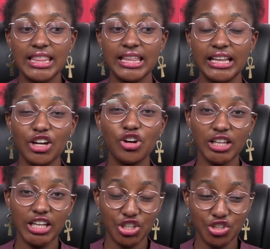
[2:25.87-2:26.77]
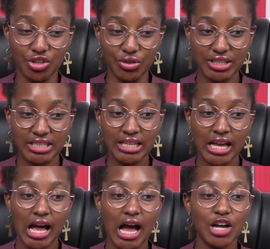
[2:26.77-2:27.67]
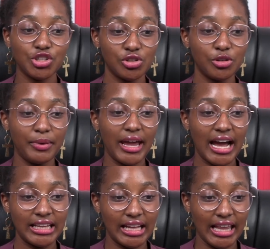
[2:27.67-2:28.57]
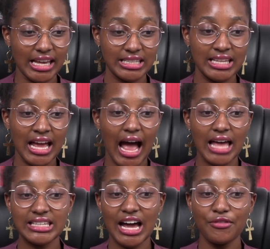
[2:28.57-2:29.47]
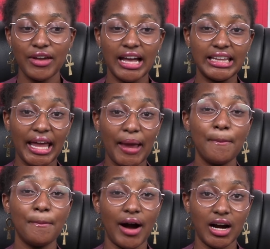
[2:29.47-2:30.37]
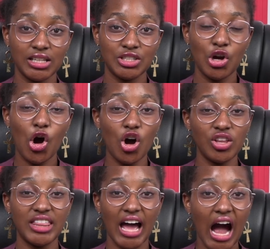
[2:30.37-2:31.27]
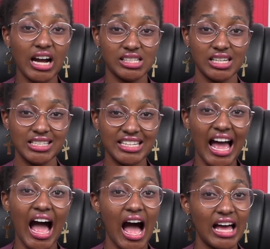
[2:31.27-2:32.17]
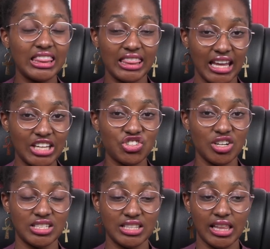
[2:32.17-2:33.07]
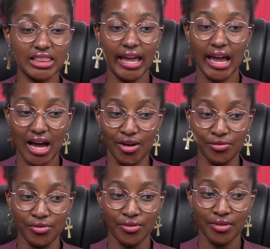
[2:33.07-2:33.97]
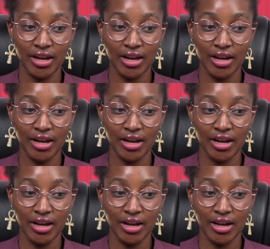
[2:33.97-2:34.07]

The legal issues should be analyzed as having an impact on the actors and the interests that they have.